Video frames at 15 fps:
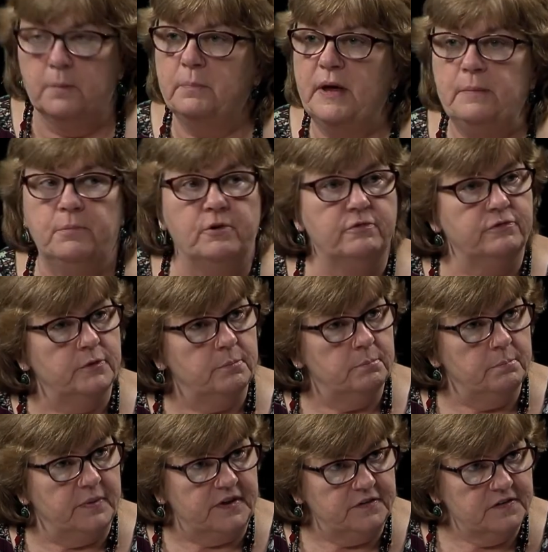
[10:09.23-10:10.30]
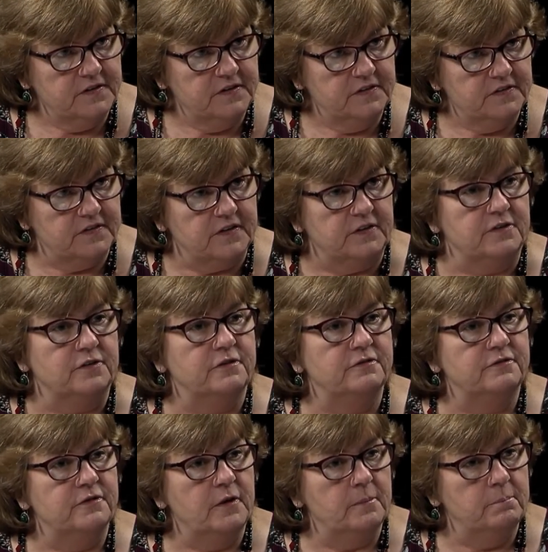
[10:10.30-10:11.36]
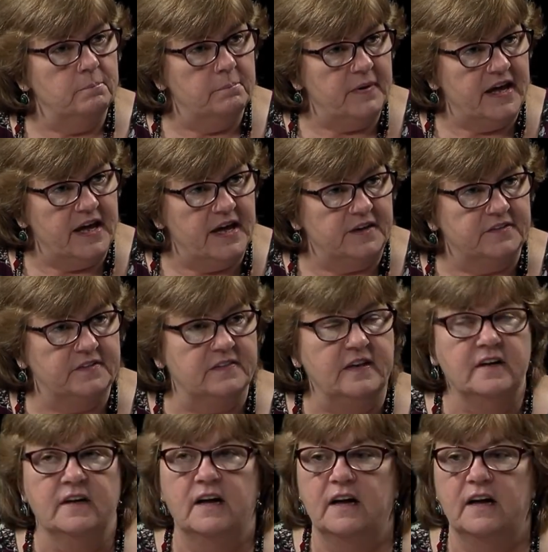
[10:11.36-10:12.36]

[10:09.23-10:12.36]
people from businesses, from banks,